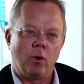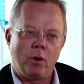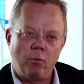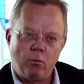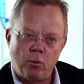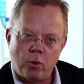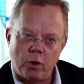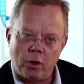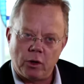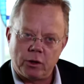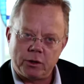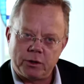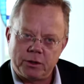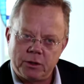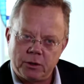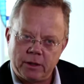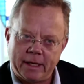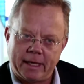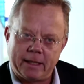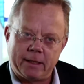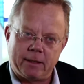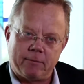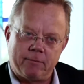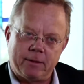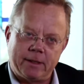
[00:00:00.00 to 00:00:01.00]
We work
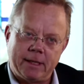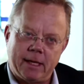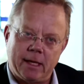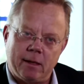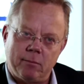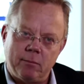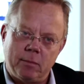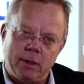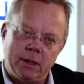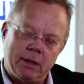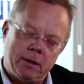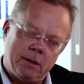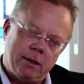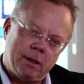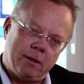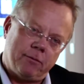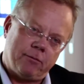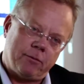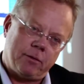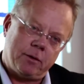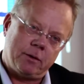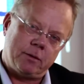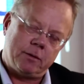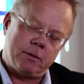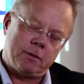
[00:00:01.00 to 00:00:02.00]
together with them in
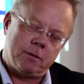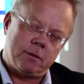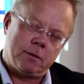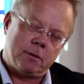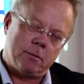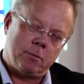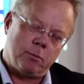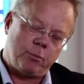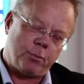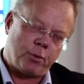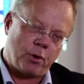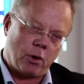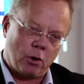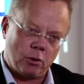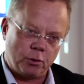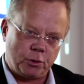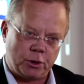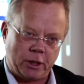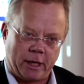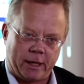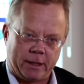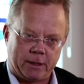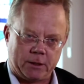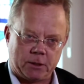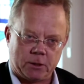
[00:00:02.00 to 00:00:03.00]
different
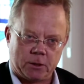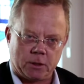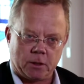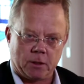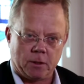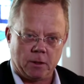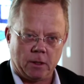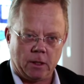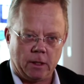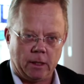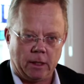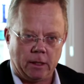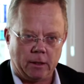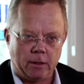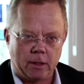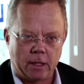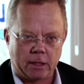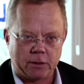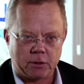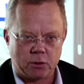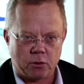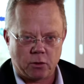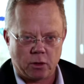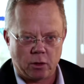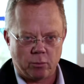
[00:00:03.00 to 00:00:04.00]
projects,
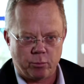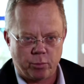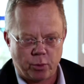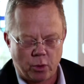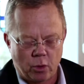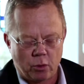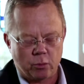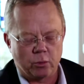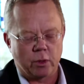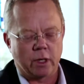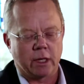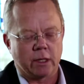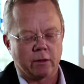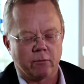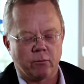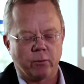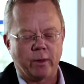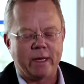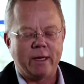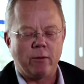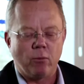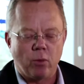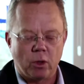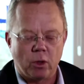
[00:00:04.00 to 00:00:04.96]
industrial projects. We